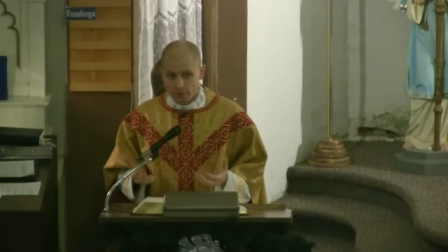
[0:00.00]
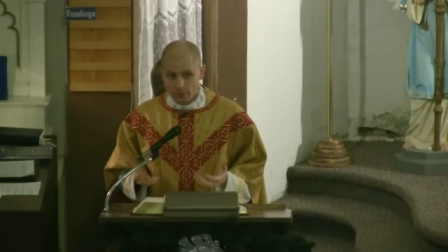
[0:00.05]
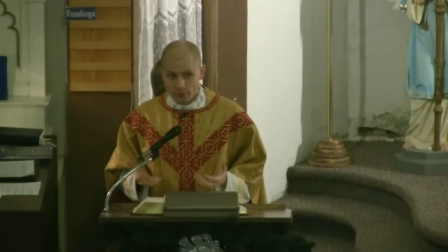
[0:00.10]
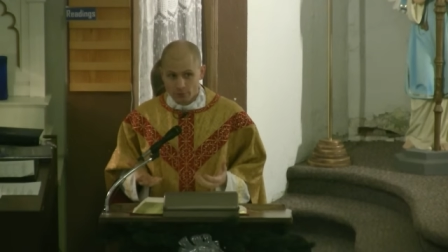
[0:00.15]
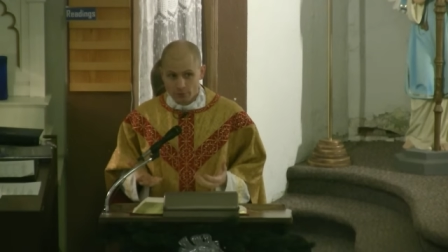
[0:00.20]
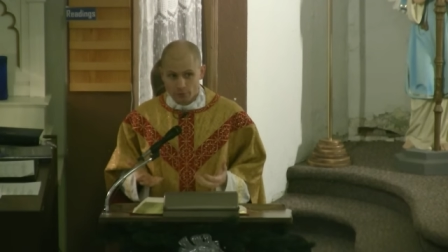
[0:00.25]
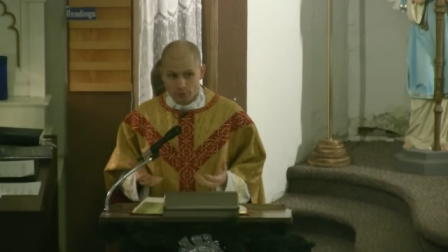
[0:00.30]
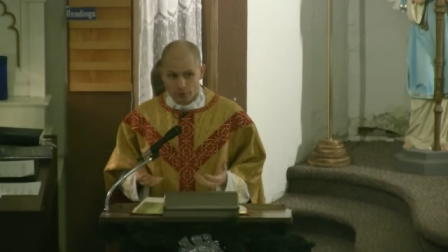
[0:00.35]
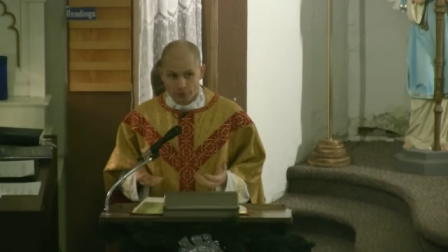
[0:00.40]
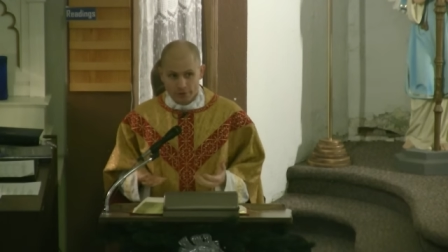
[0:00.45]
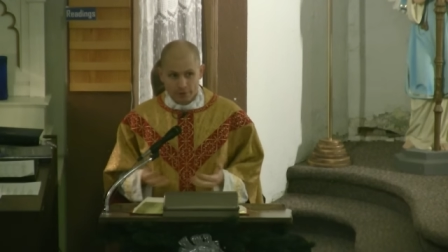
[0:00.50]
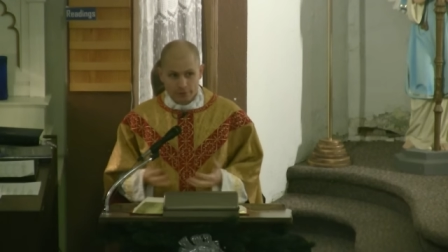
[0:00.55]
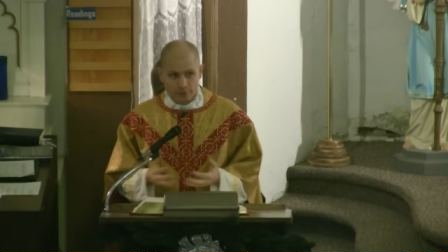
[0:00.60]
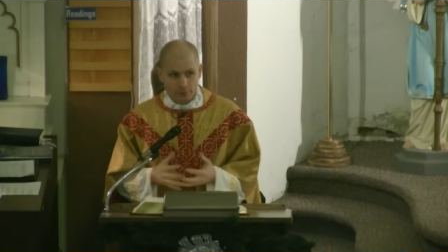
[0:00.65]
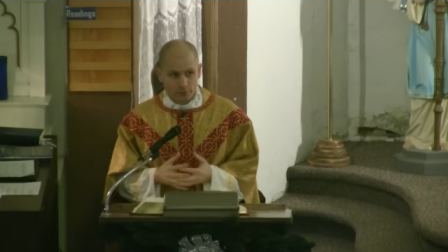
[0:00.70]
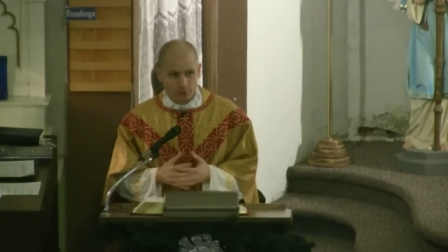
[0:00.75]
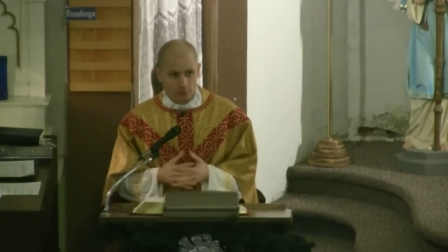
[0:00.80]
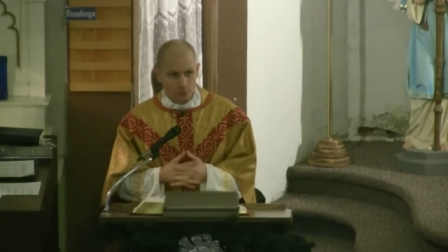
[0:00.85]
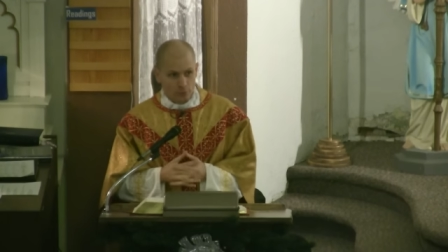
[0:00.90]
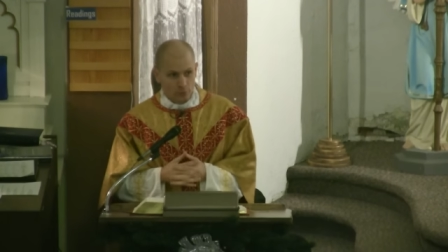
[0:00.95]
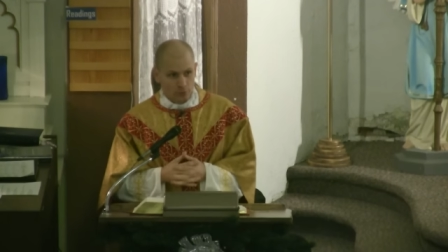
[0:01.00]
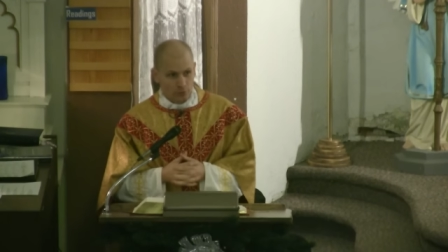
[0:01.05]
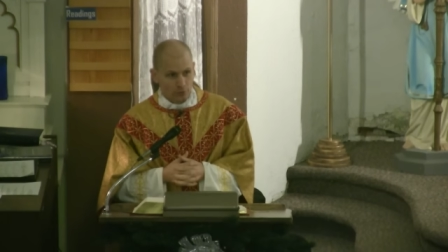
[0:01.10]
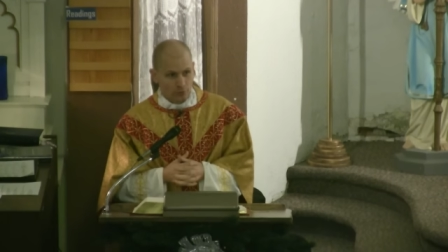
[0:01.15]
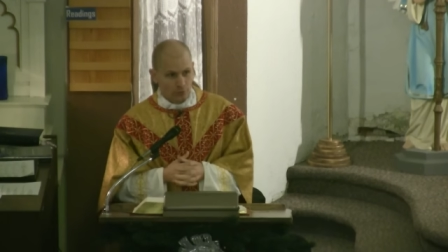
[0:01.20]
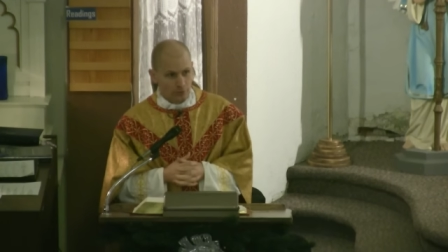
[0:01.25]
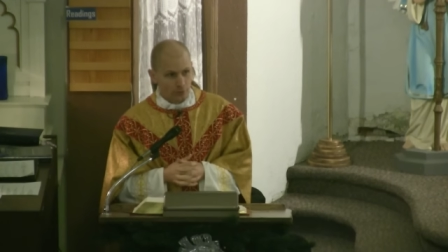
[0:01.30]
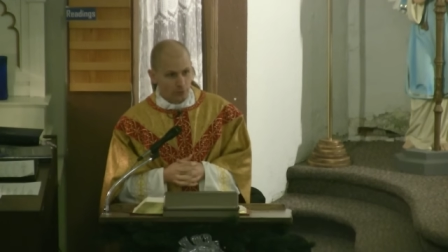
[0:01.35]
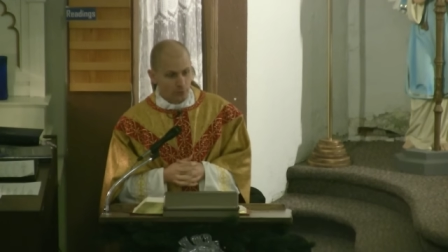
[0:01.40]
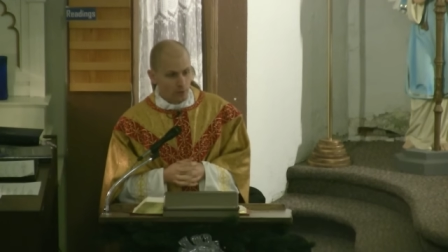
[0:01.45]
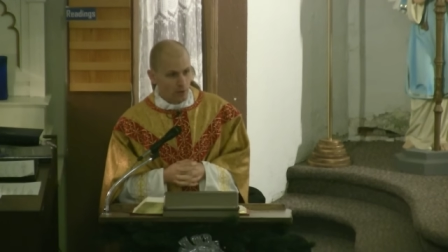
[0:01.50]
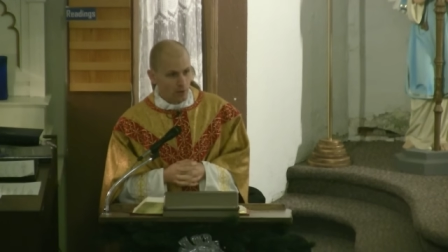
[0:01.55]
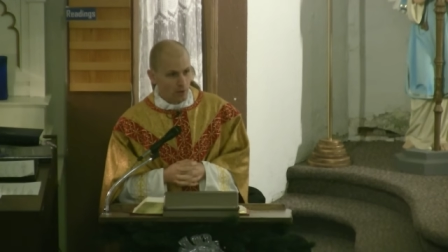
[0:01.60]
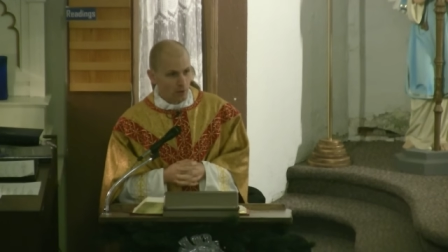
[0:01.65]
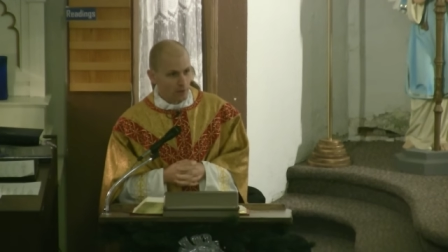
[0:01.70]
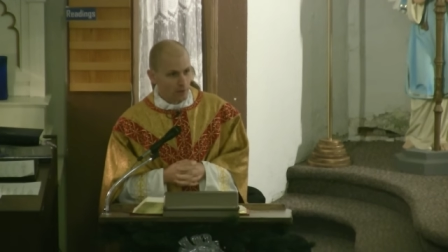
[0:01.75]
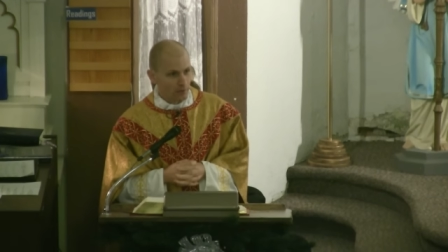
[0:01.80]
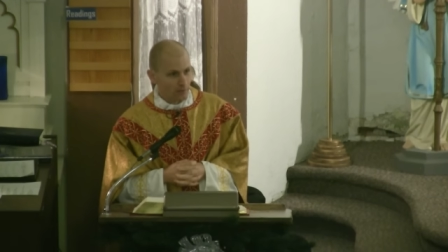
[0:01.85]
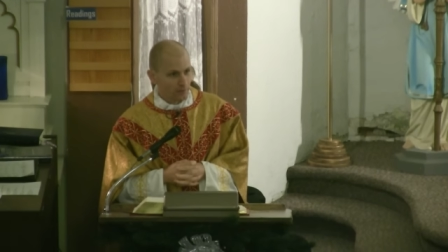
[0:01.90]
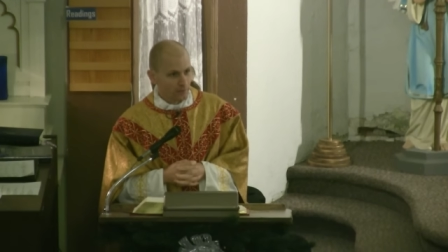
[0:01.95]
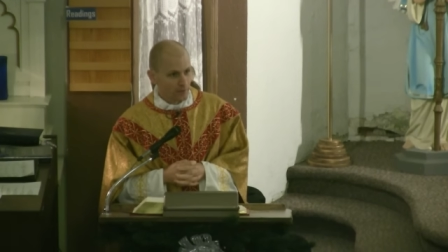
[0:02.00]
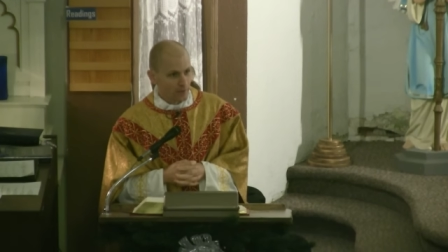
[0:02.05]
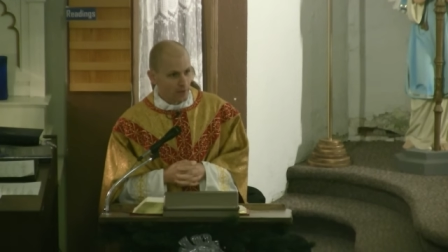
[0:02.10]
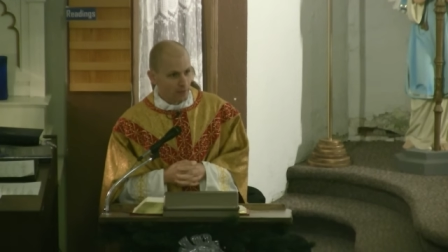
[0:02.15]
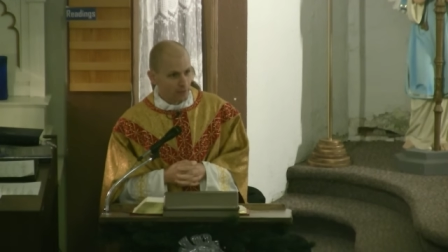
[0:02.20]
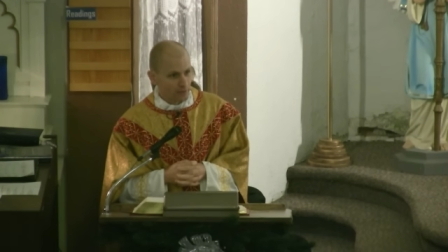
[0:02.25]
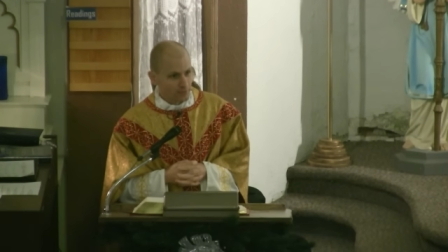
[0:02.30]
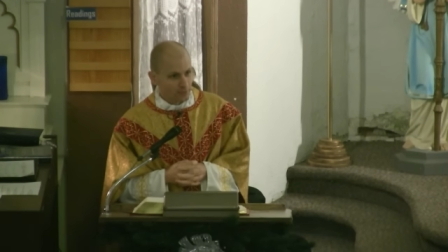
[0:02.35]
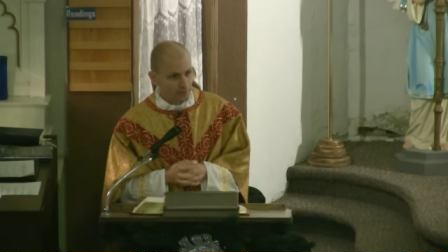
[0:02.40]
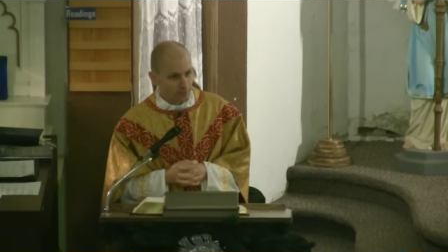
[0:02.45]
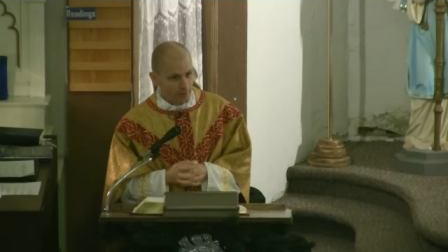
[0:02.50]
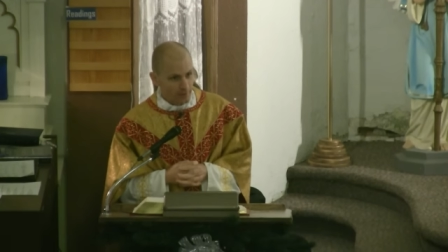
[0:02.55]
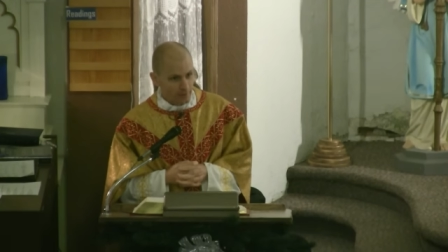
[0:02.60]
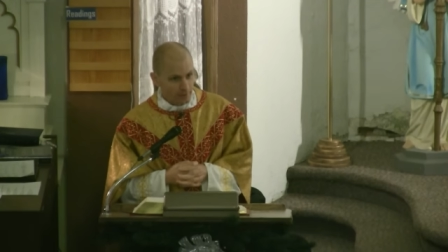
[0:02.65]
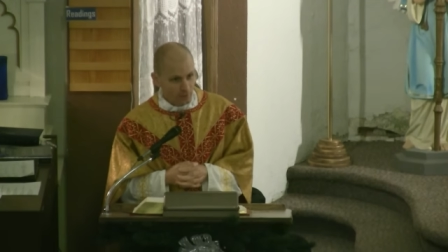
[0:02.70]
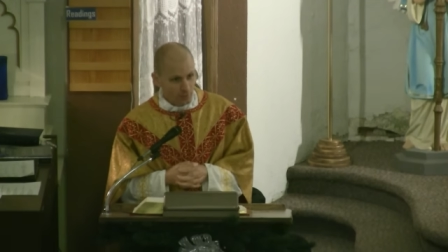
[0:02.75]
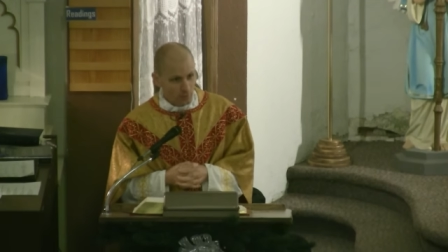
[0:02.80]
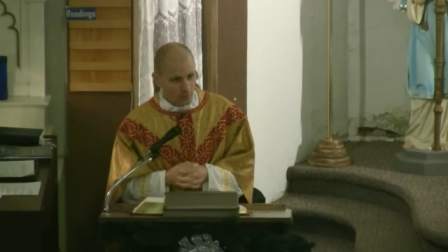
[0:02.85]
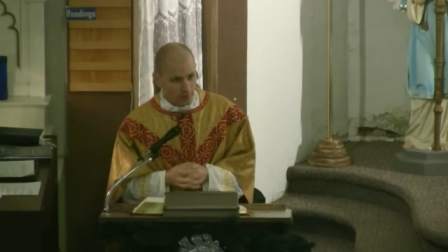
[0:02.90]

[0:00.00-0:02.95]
to bring to the world as well. Obviously, that's